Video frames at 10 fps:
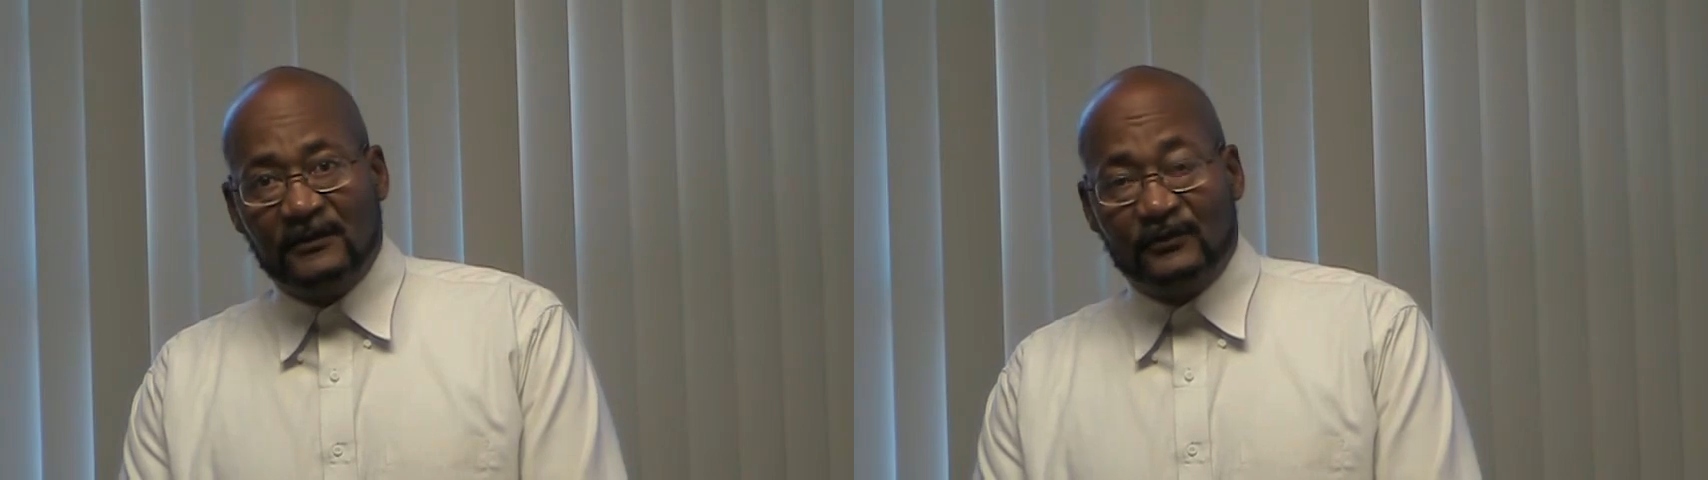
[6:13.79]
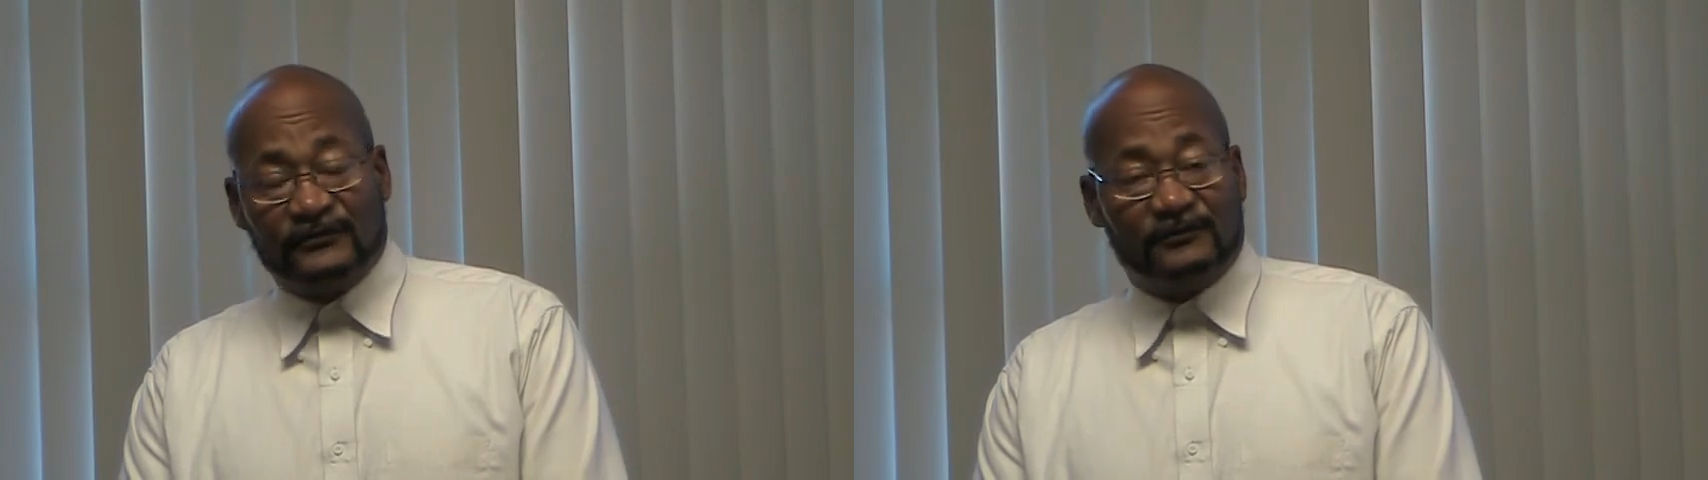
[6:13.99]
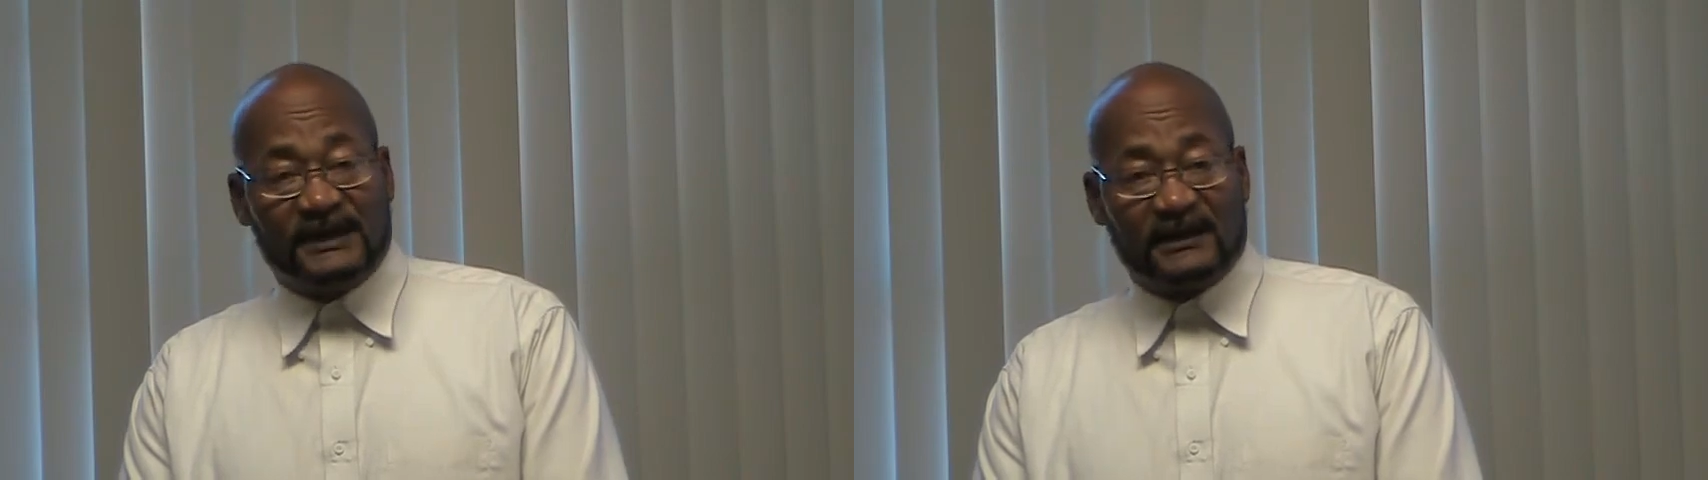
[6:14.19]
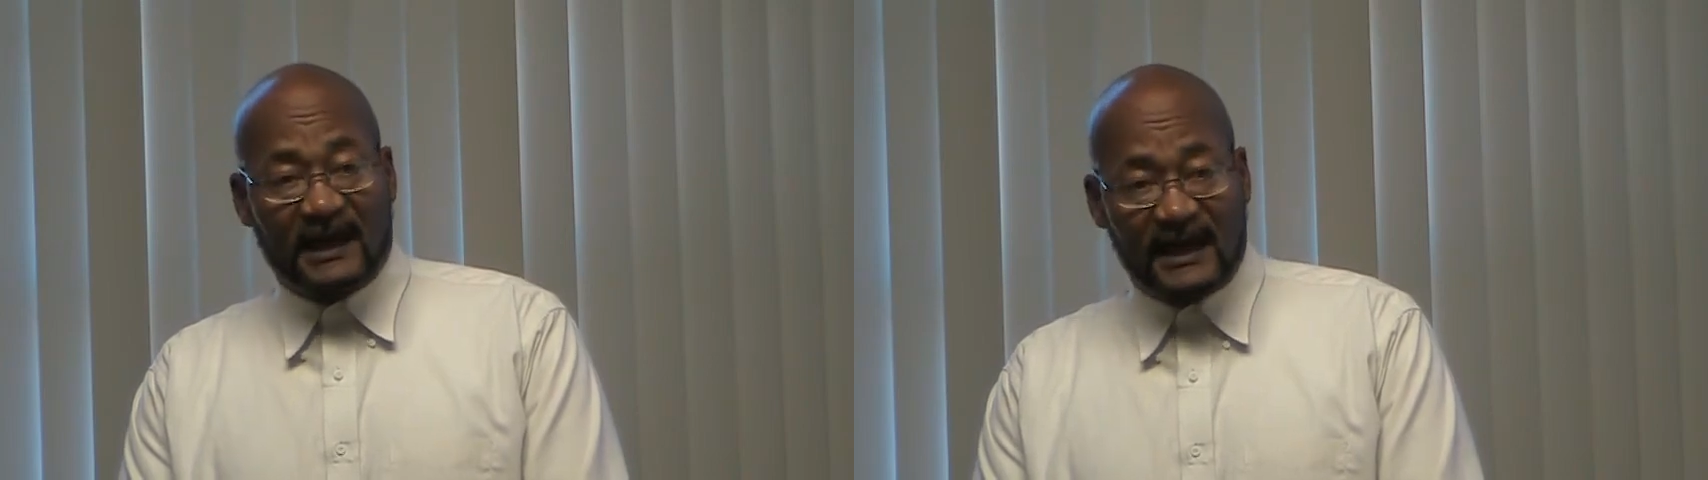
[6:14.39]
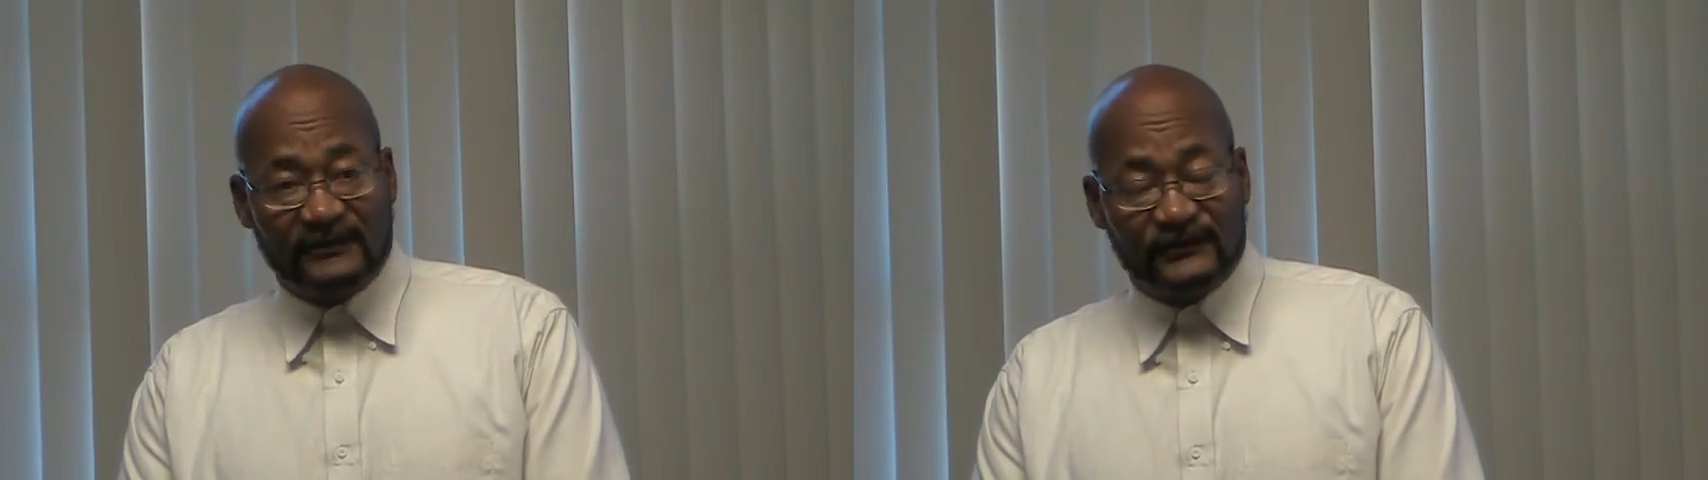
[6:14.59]
was being
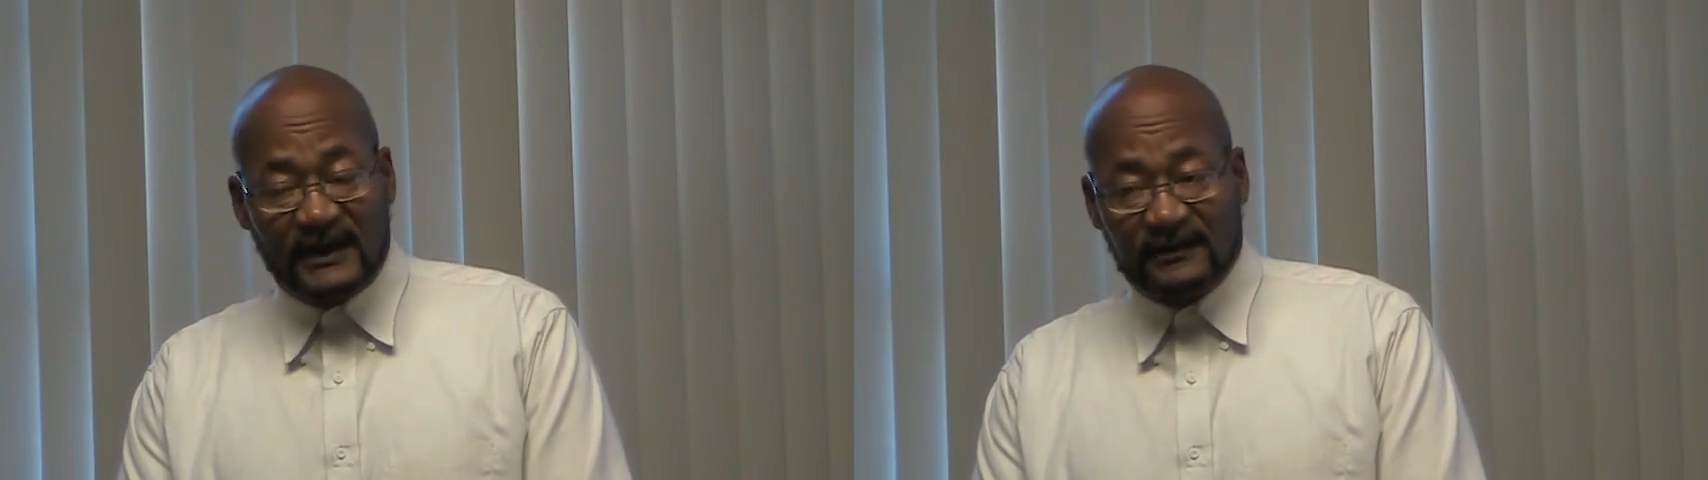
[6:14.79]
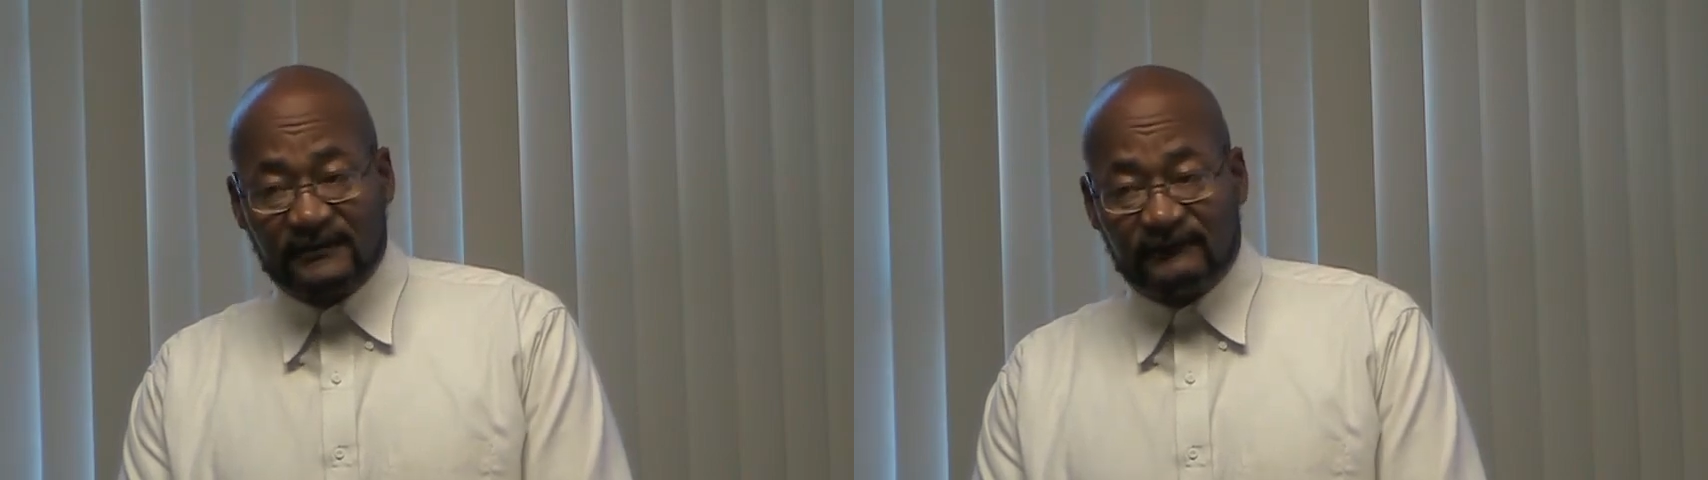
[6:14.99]
hijacked